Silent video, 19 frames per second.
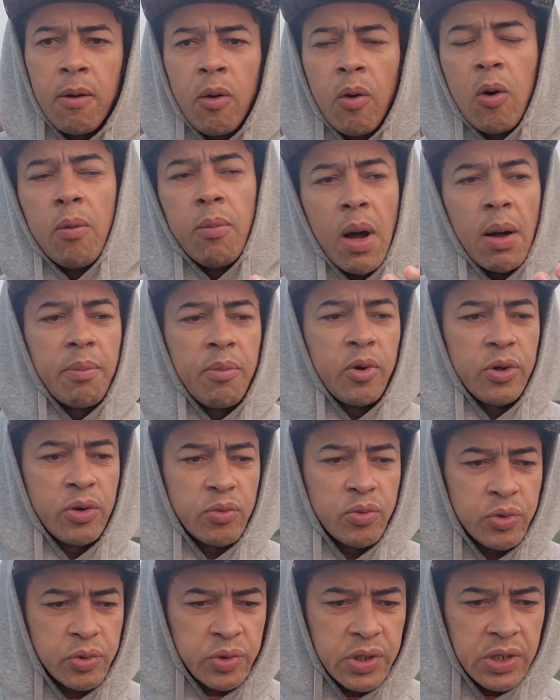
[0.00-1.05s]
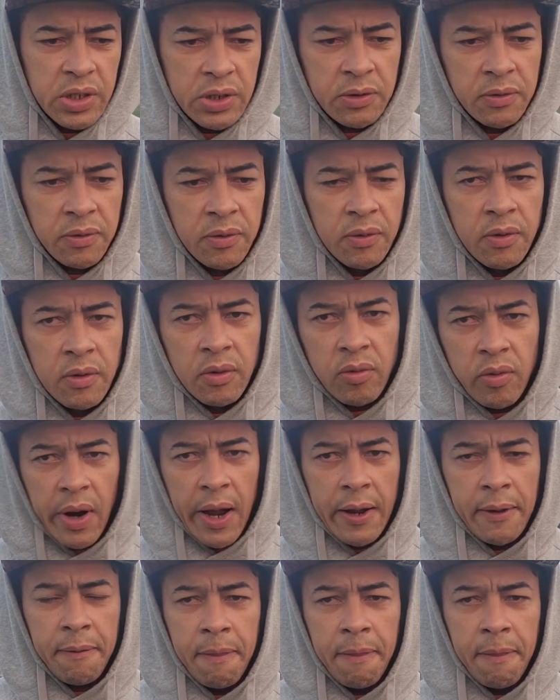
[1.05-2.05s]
on my morning routine, right?